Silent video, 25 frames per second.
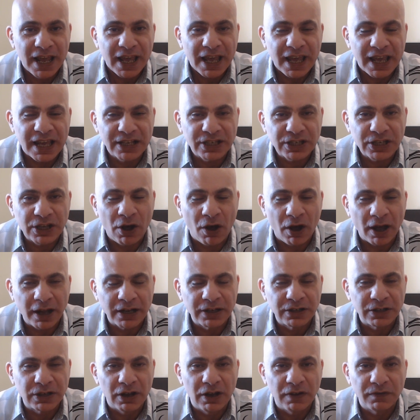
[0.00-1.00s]
He's
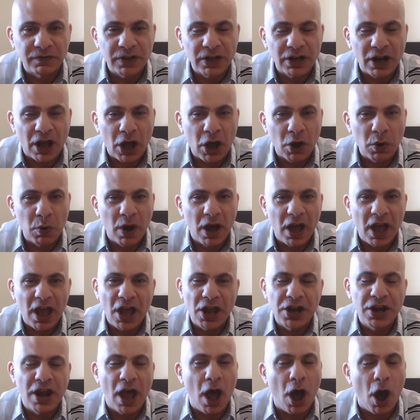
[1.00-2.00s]
kind of, you know,
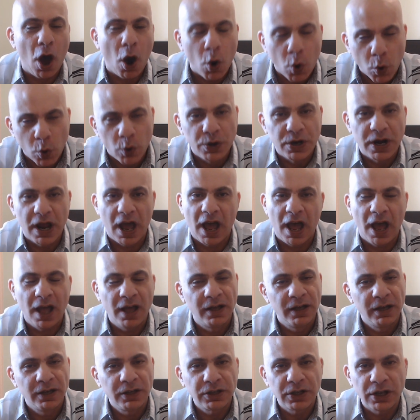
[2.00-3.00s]
an
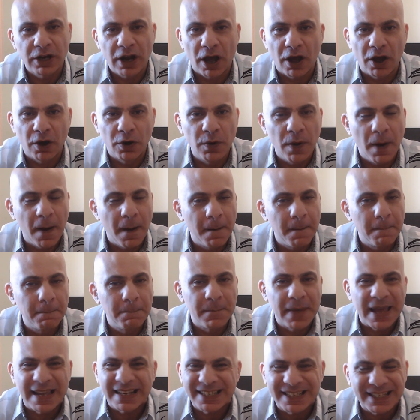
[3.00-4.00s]
older, you know,
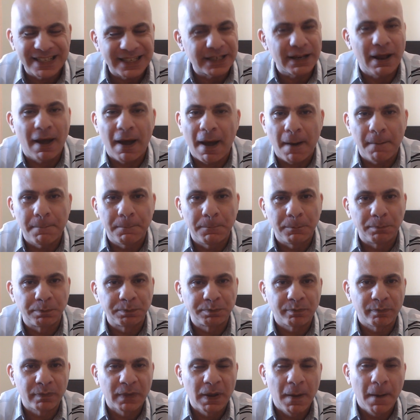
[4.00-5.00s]
messed up,
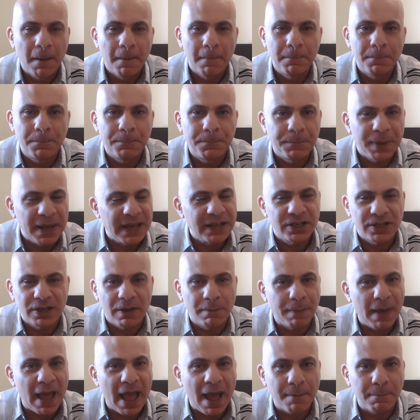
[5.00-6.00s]

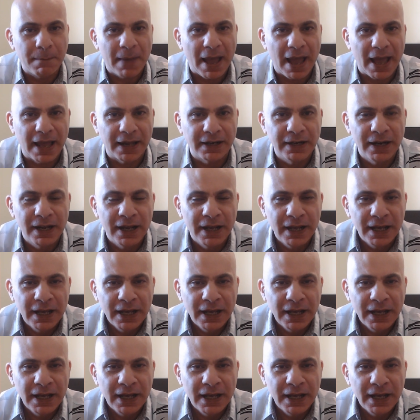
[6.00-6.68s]
bitter Batman.